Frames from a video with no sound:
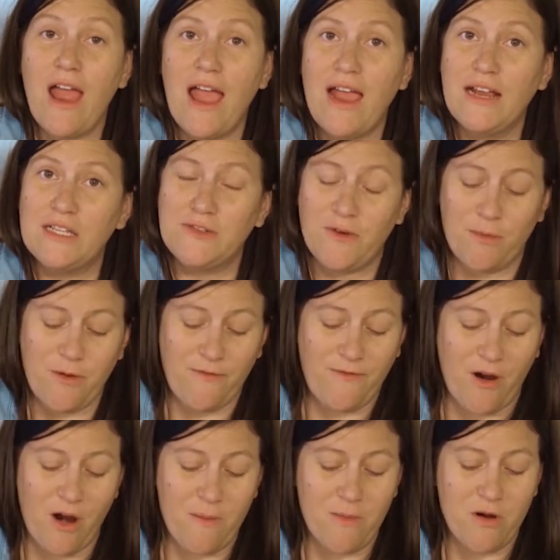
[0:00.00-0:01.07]
eggs from a
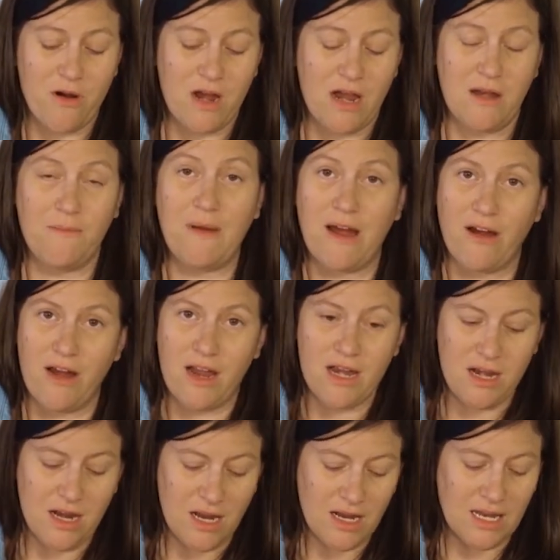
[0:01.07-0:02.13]
farmer in Marion,